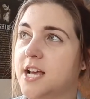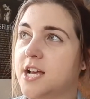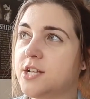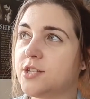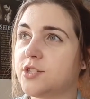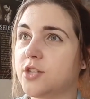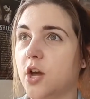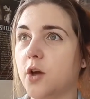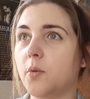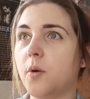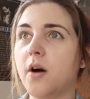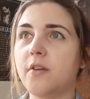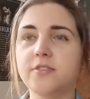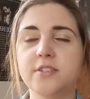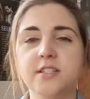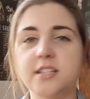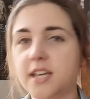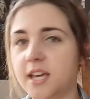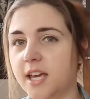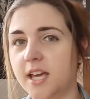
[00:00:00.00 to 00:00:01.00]
So
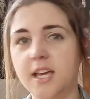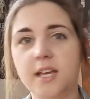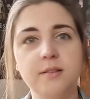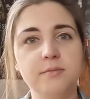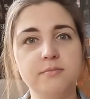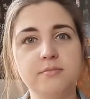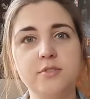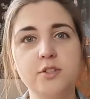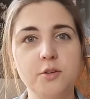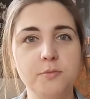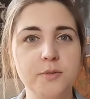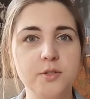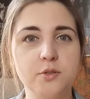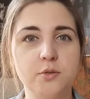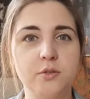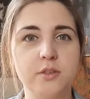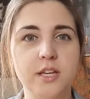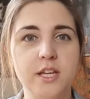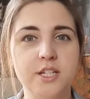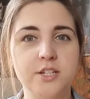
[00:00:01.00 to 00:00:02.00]
obviously, doing
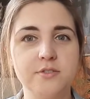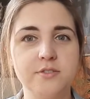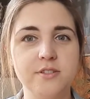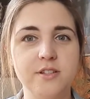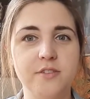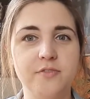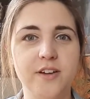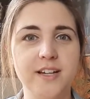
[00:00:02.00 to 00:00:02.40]
musical theatre and stuff,